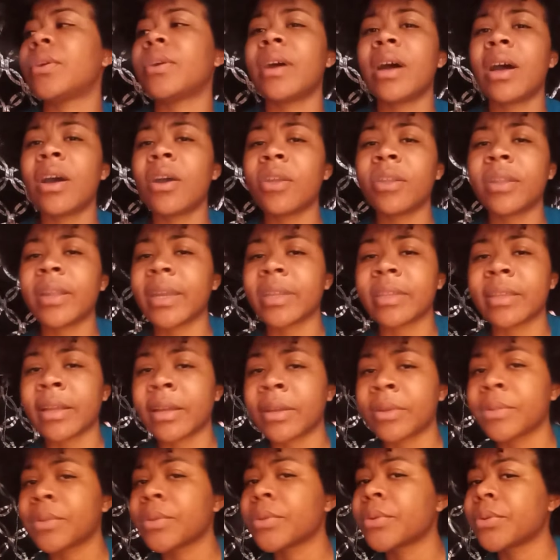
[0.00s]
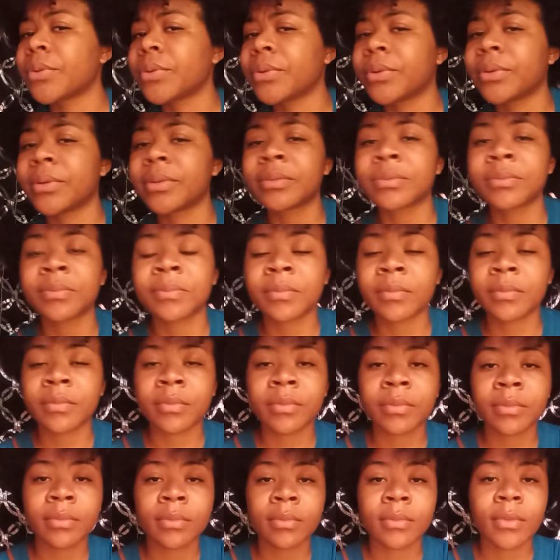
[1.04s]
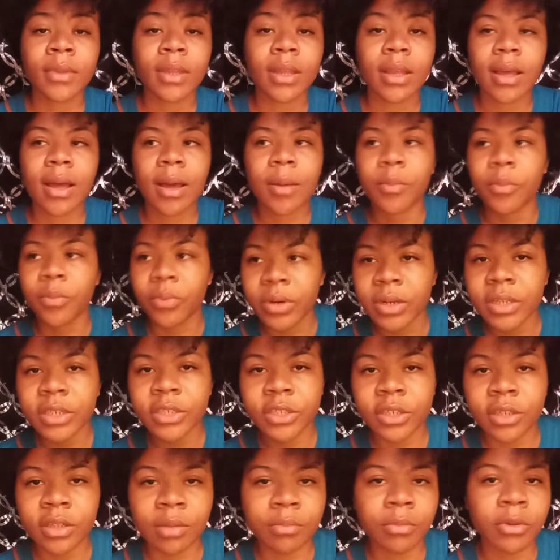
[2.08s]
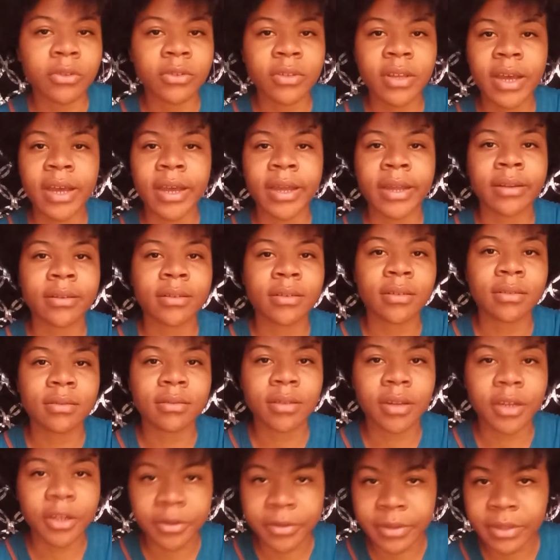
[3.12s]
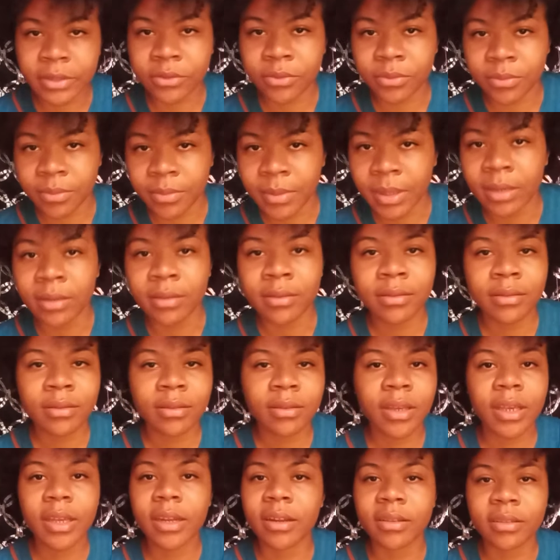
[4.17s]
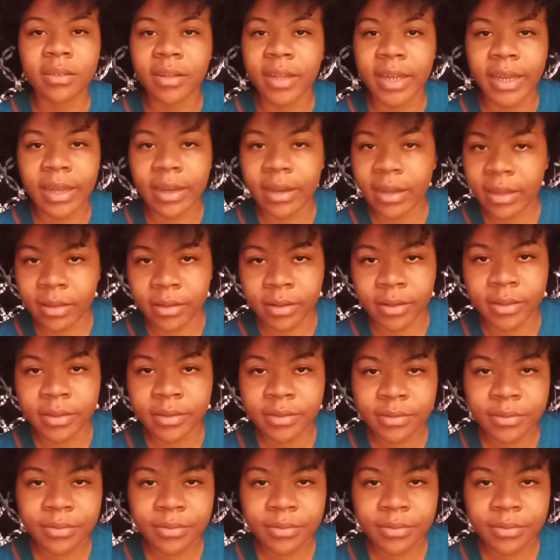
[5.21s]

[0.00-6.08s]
I don't like that. I'm pretty sure the Most High agrees with me. He doesn't like it either.